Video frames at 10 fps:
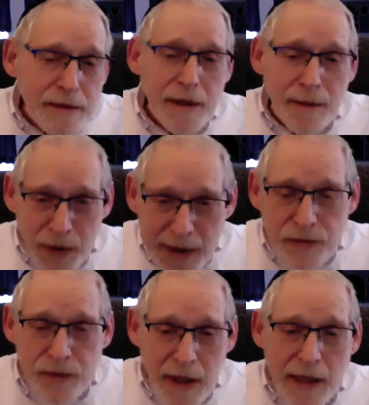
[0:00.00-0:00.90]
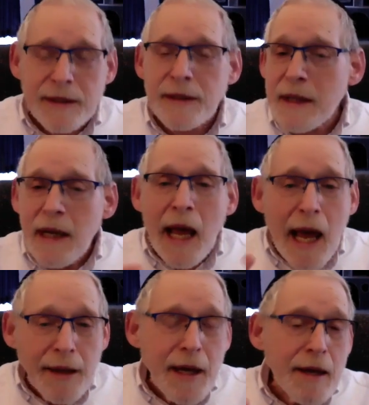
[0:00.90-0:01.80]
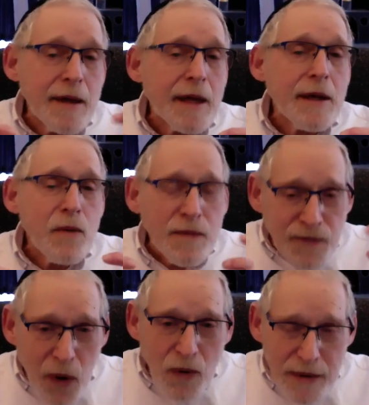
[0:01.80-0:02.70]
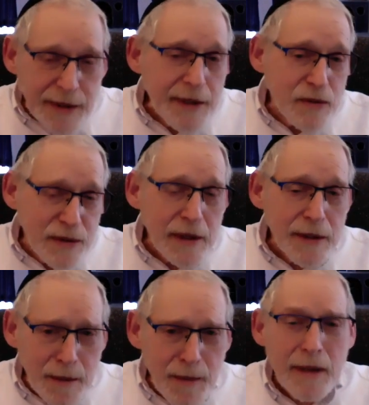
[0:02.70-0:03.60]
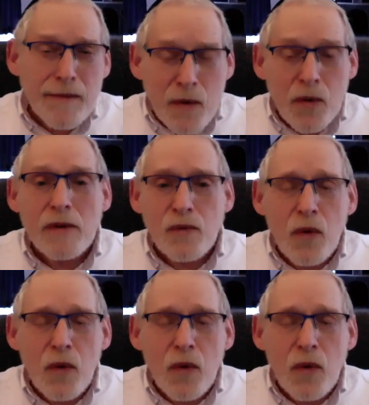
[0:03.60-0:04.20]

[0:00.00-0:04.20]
the British realized that, and they were focusing, they were still in the middle of a world